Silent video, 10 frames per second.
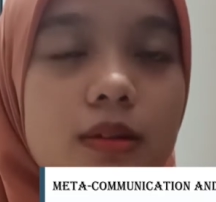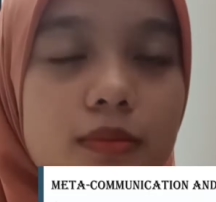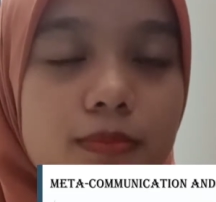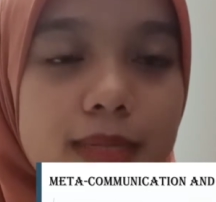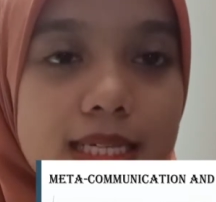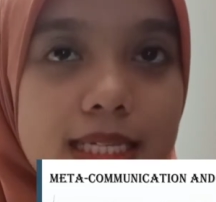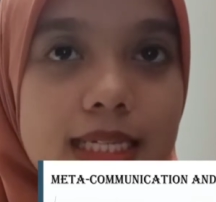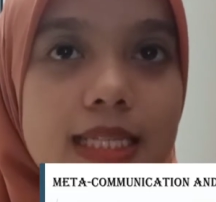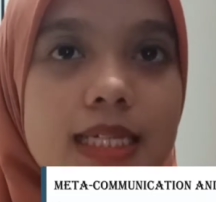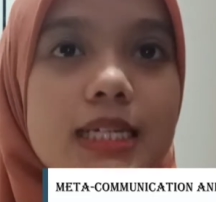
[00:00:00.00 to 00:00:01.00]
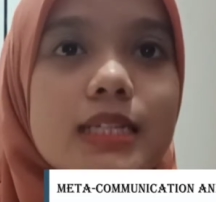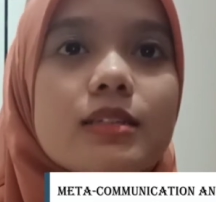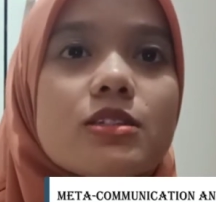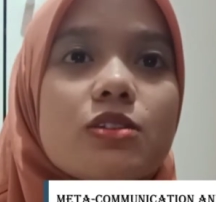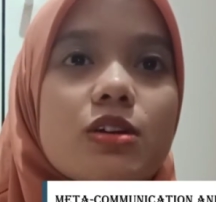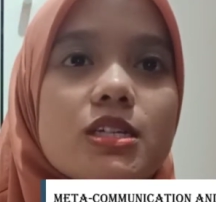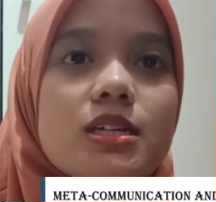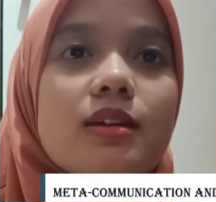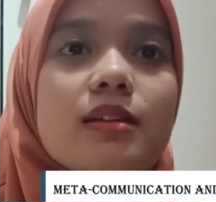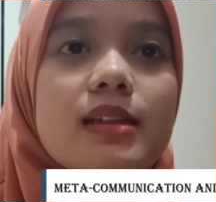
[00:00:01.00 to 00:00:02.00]
personal,
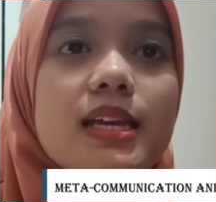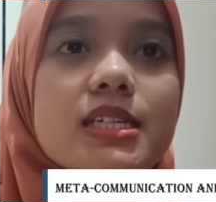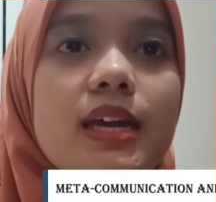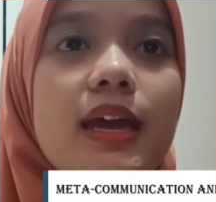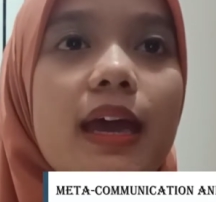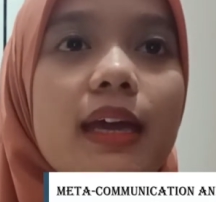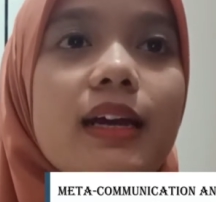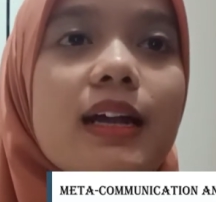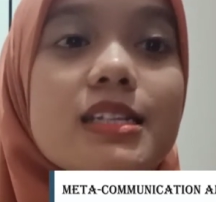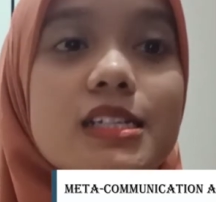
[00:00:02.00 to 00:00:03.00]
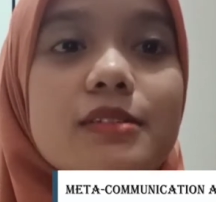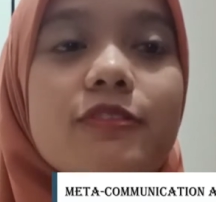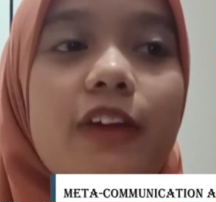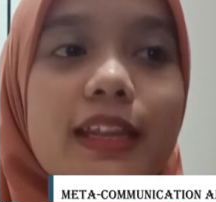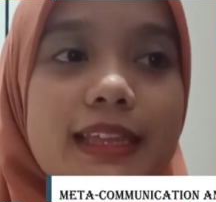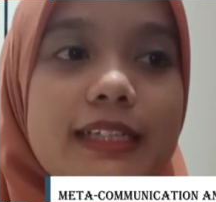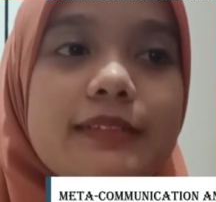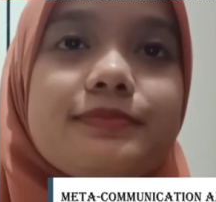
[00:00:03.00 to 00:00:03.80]
social relation, and cultural factor.